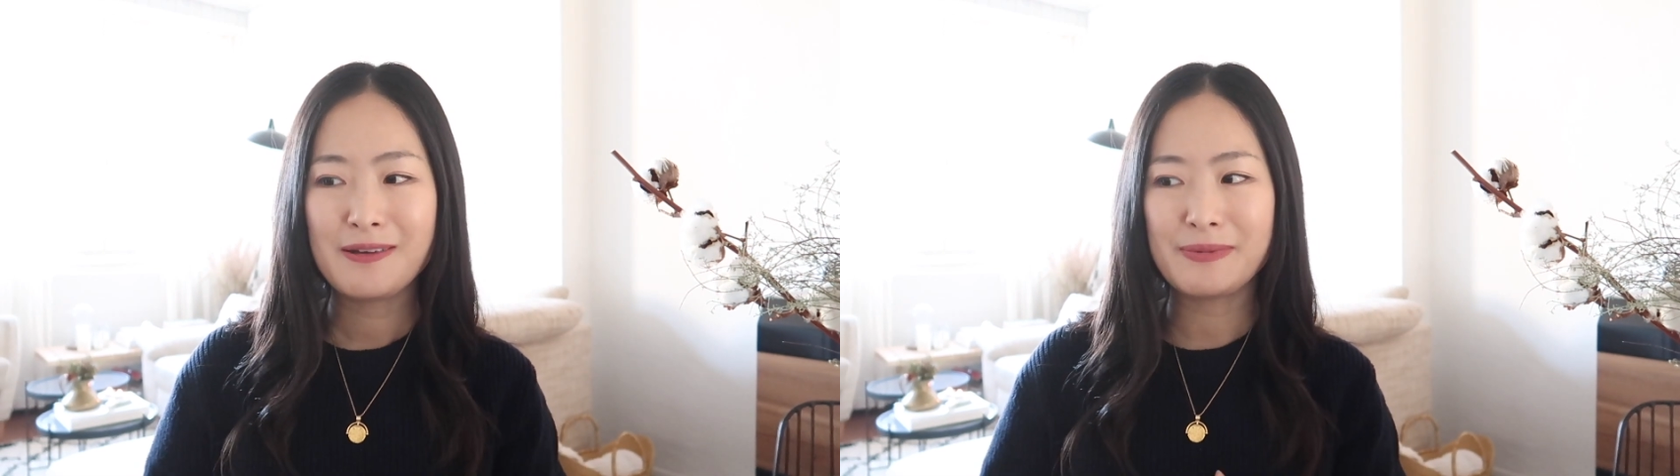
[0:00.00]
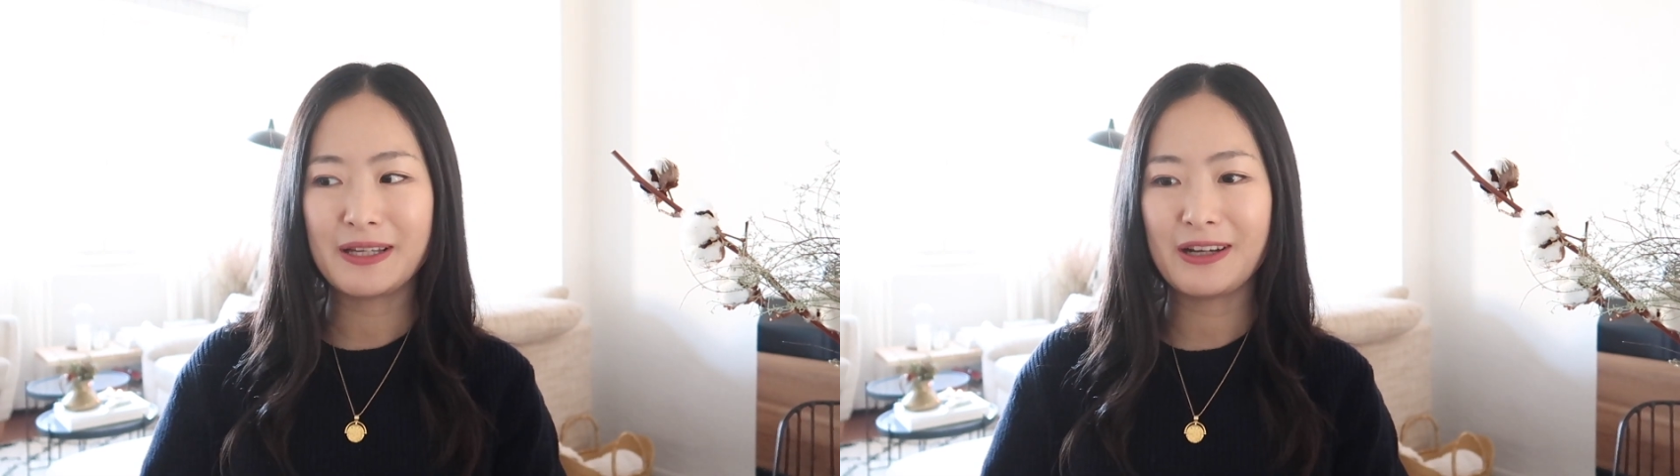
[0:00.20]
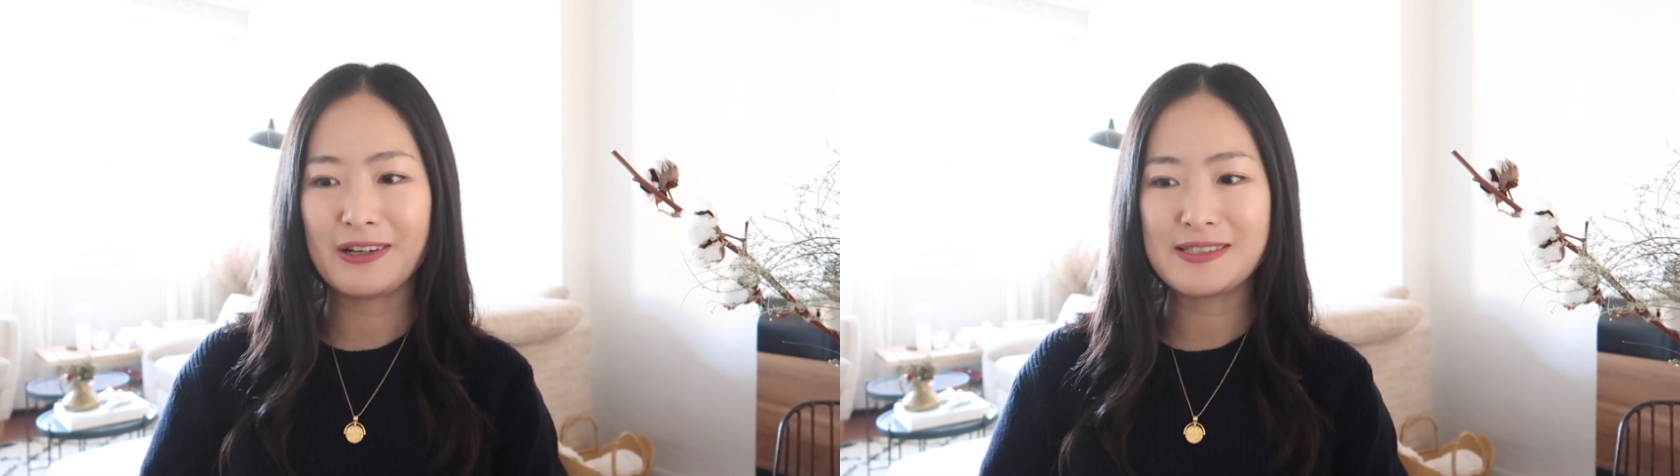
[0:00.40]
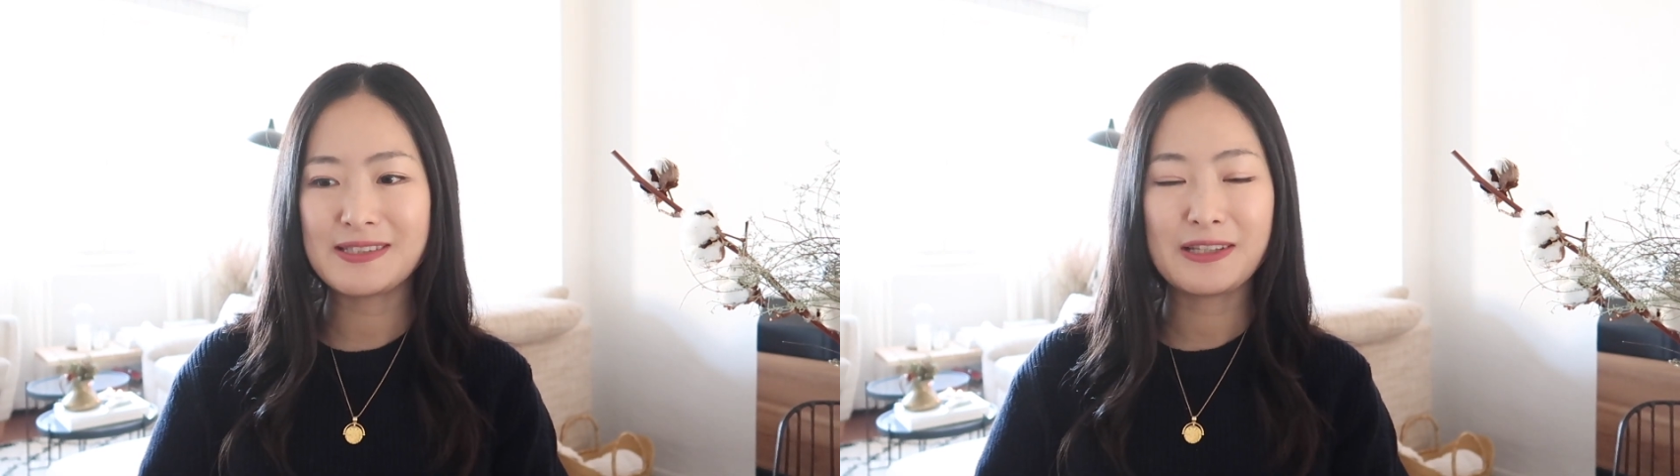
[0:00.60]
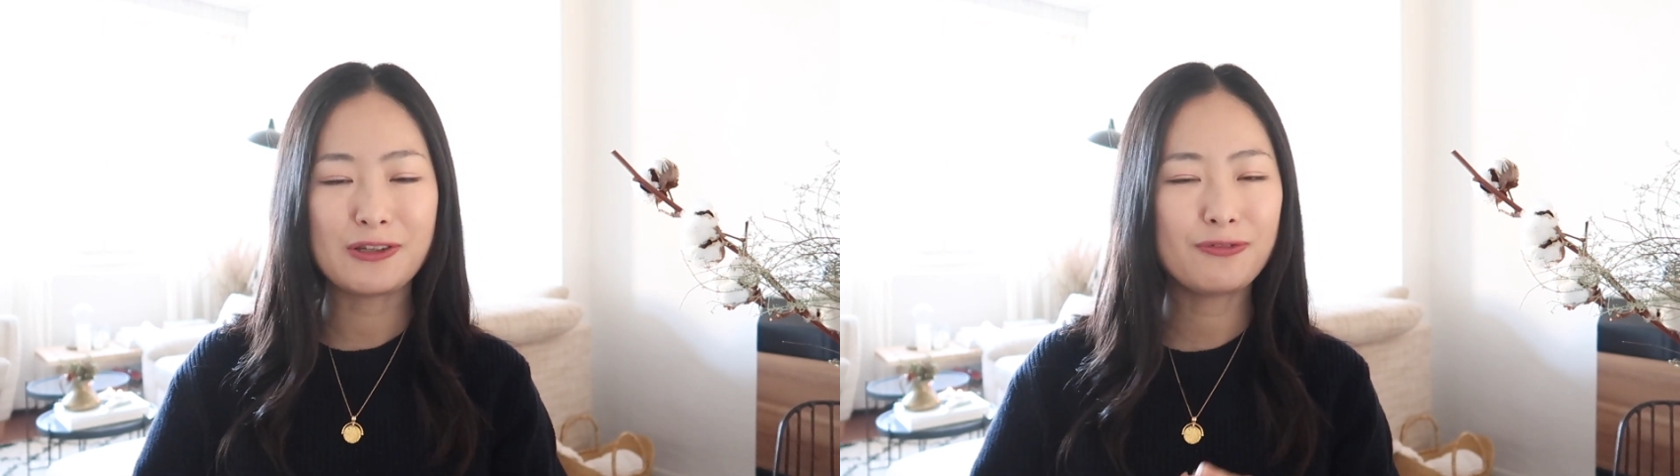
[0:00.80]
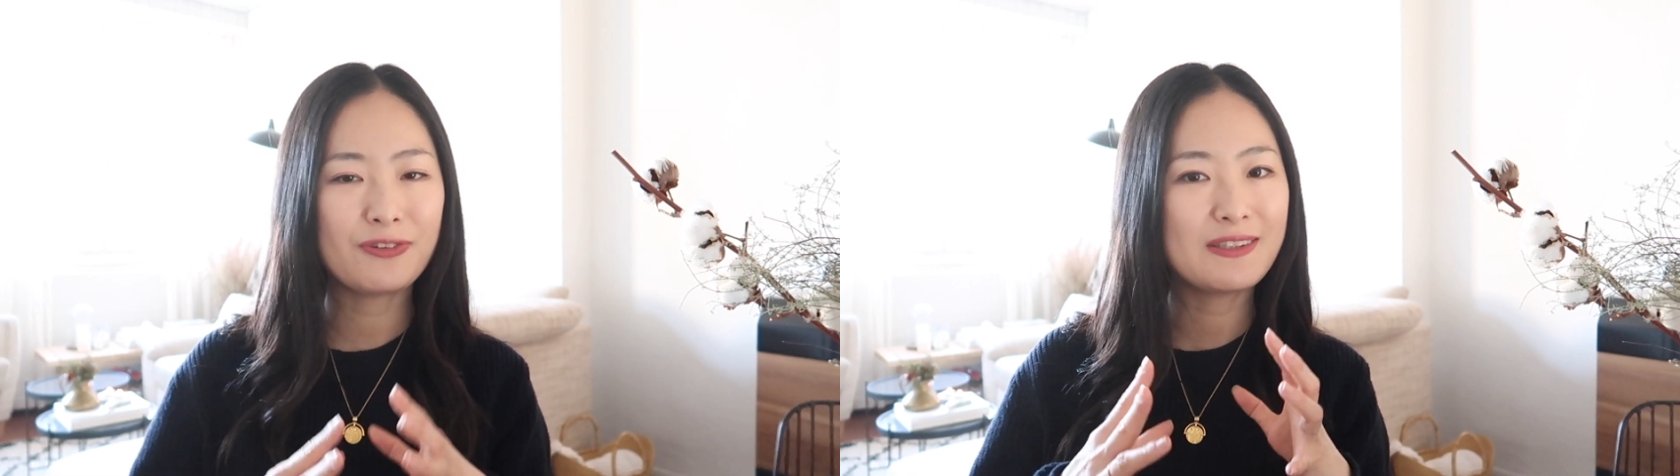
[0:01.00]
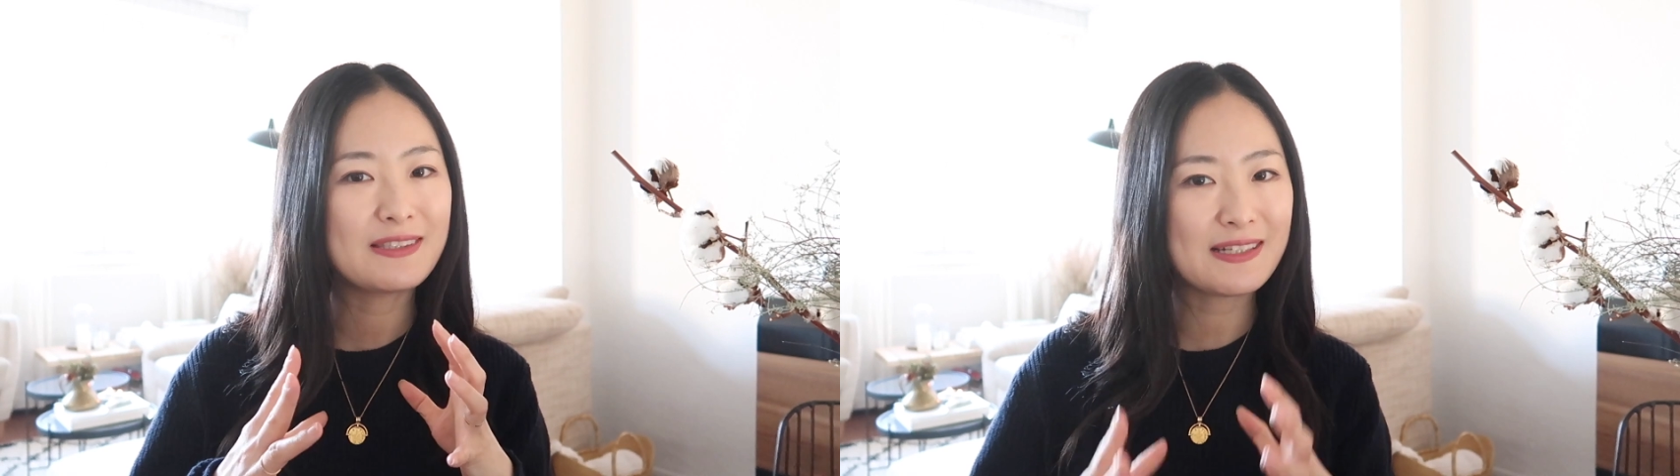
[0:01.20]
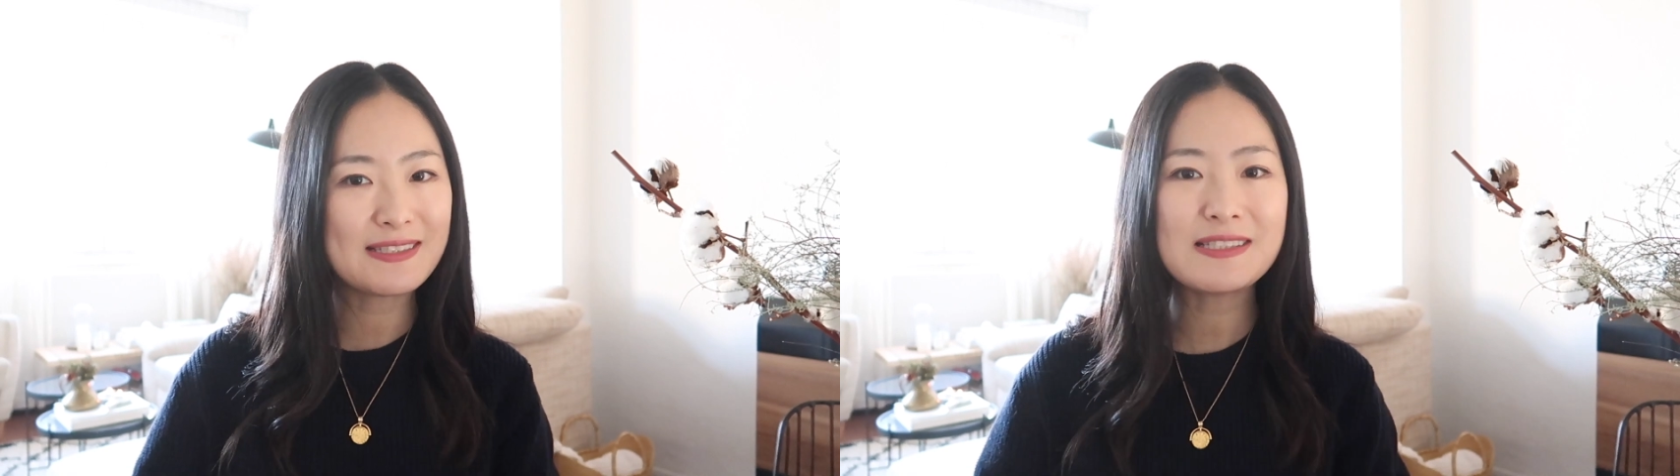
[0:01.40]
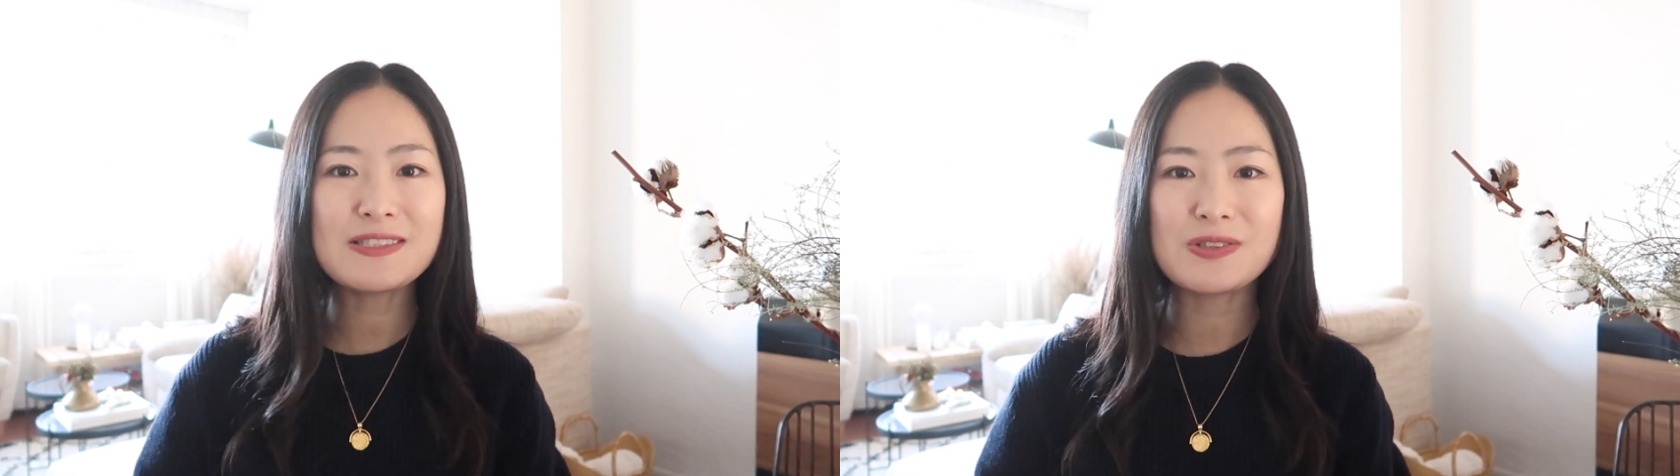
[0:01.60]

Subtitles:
because if it doesn't